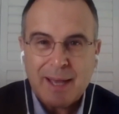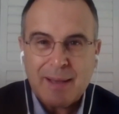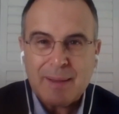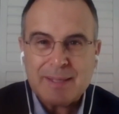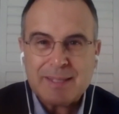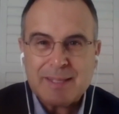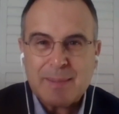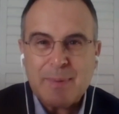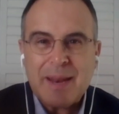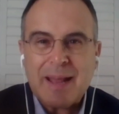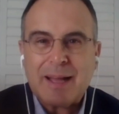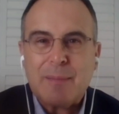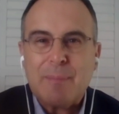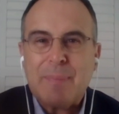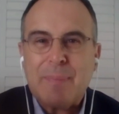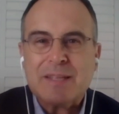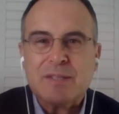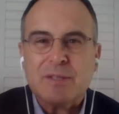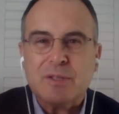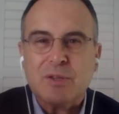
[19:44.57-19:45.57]
Somebody like a
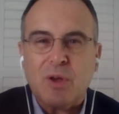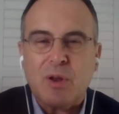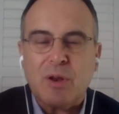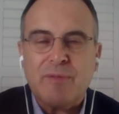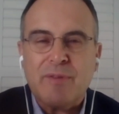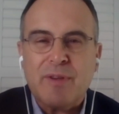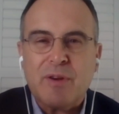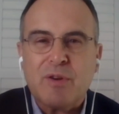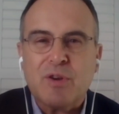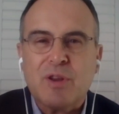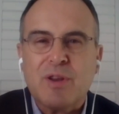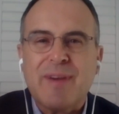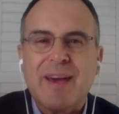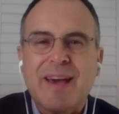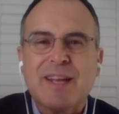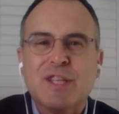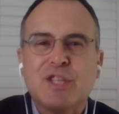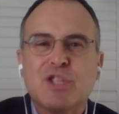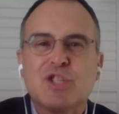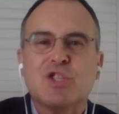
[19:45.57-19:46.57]
Basil D'Oliveira could have
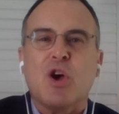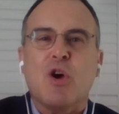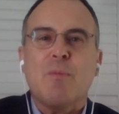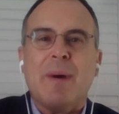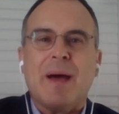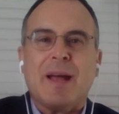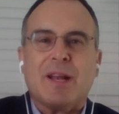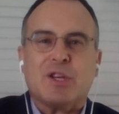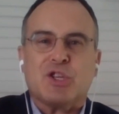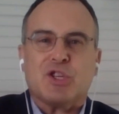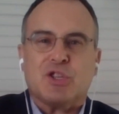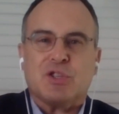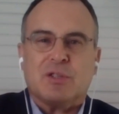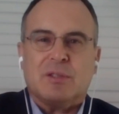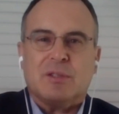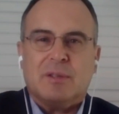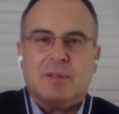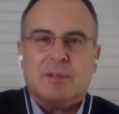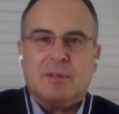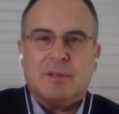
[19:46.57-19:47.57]
added so much,
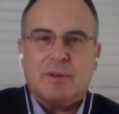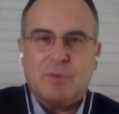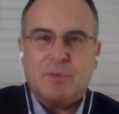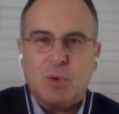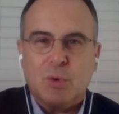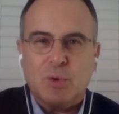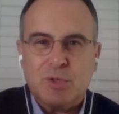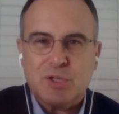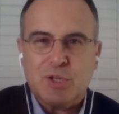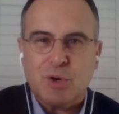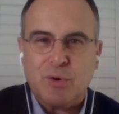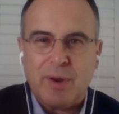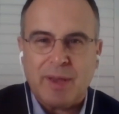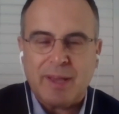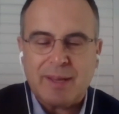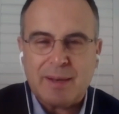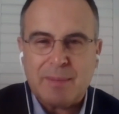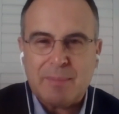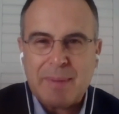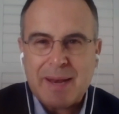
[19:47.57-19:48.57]
of course, to
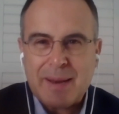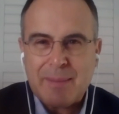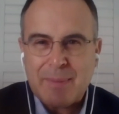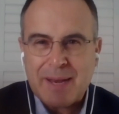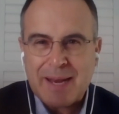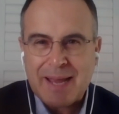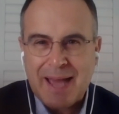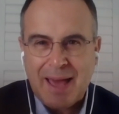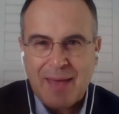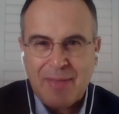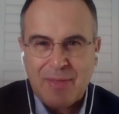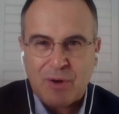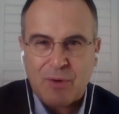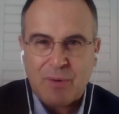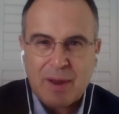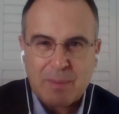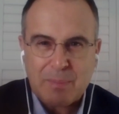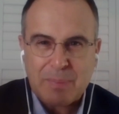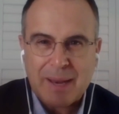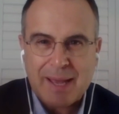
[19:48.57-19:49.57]
cricket, and many, many other
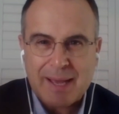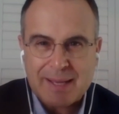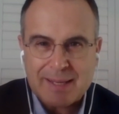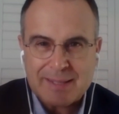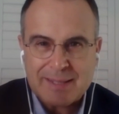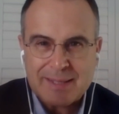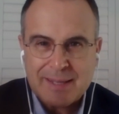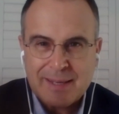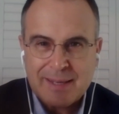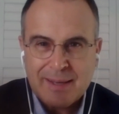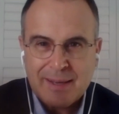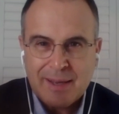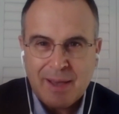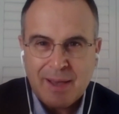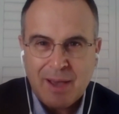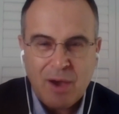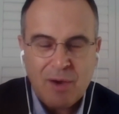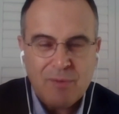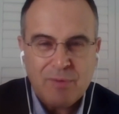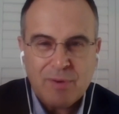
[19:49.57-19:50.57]
great players.
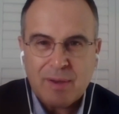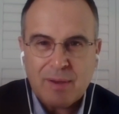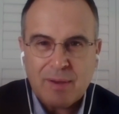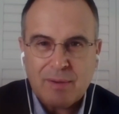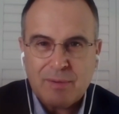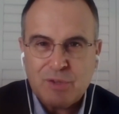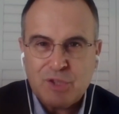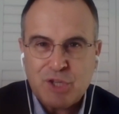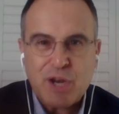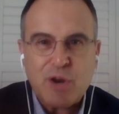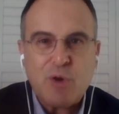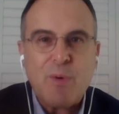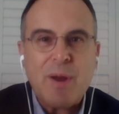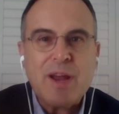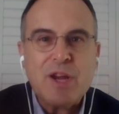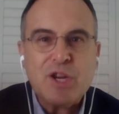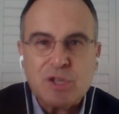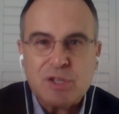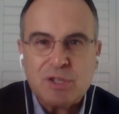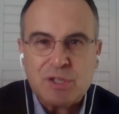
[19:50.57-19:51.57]
over
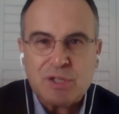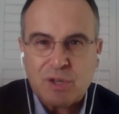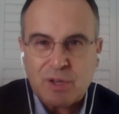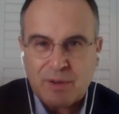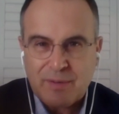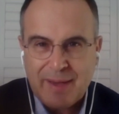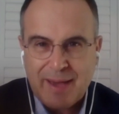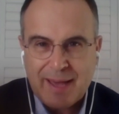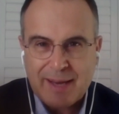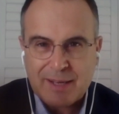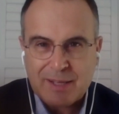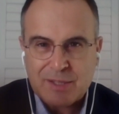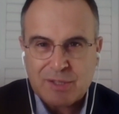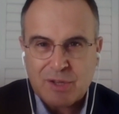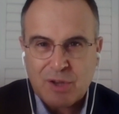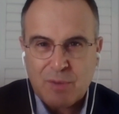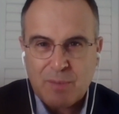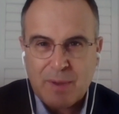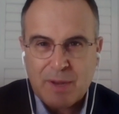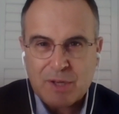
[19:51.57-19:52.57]
generations could have added
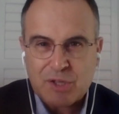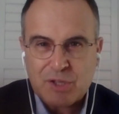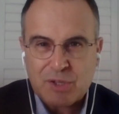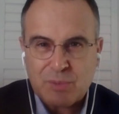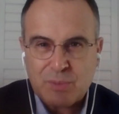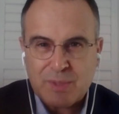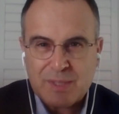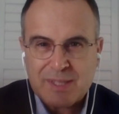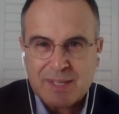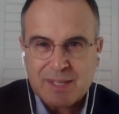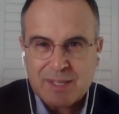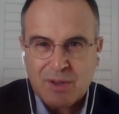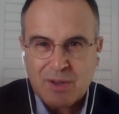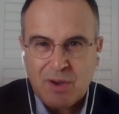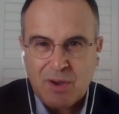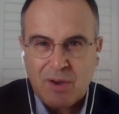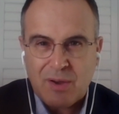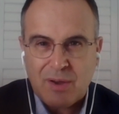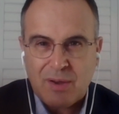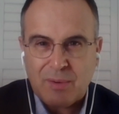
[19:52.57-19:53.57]
so much. And we sit
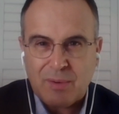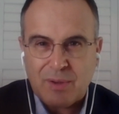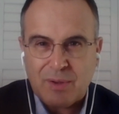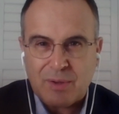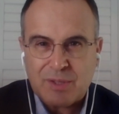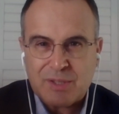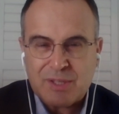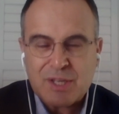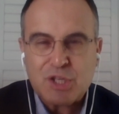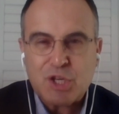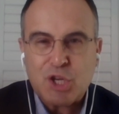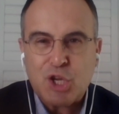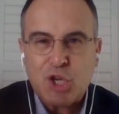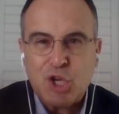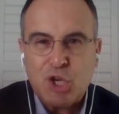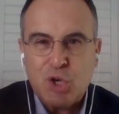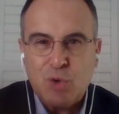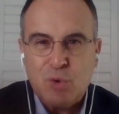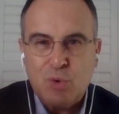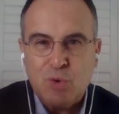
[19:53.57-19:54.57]
on such a
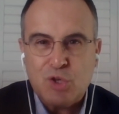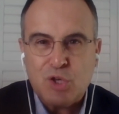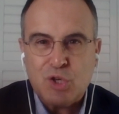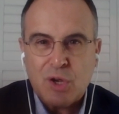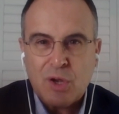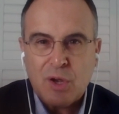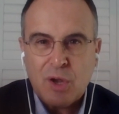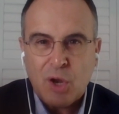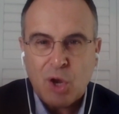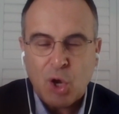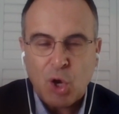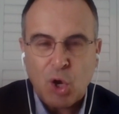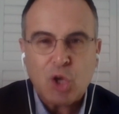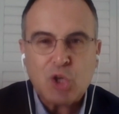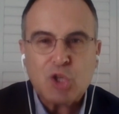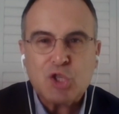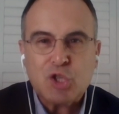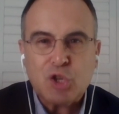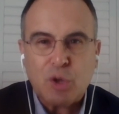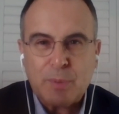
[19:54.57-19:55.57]
huge
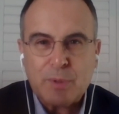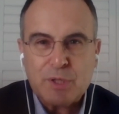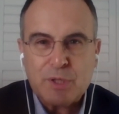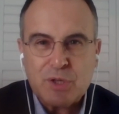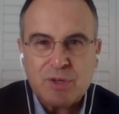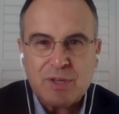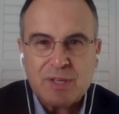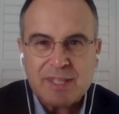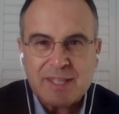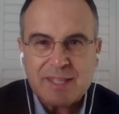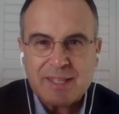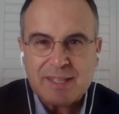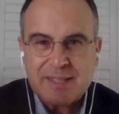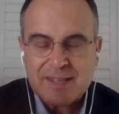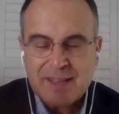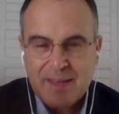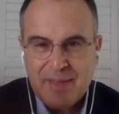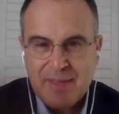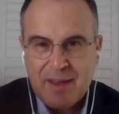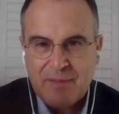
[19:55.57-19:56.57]
lost opportunity in
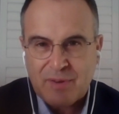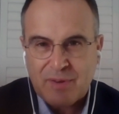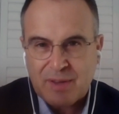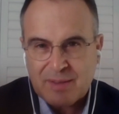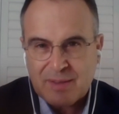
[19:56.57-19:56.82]
South Africa.